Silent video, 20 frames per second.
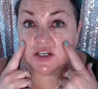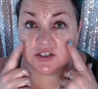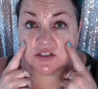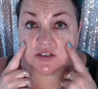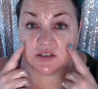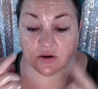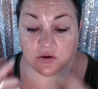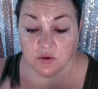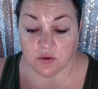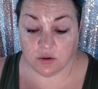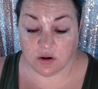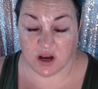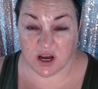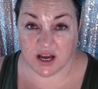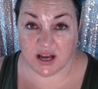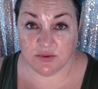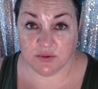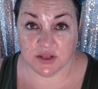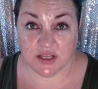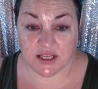So
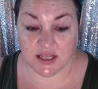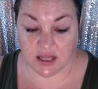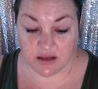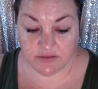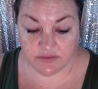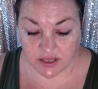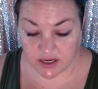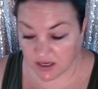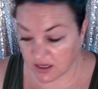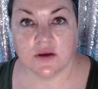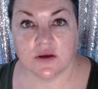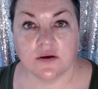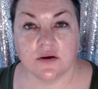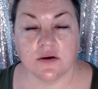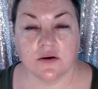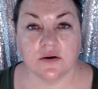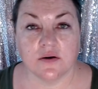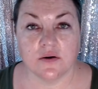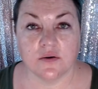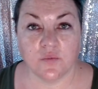I really love it.
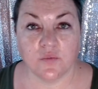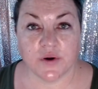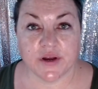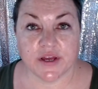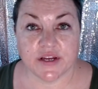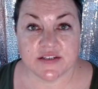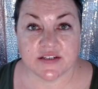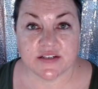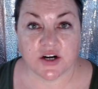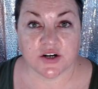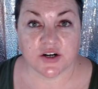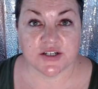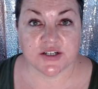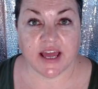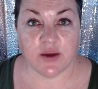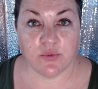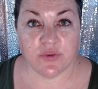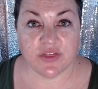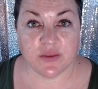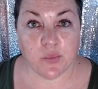We're going to start
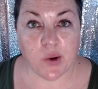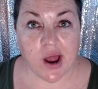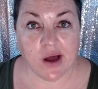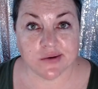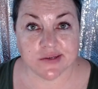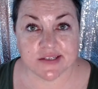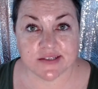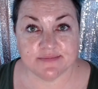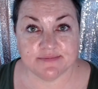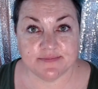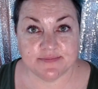today with the brows.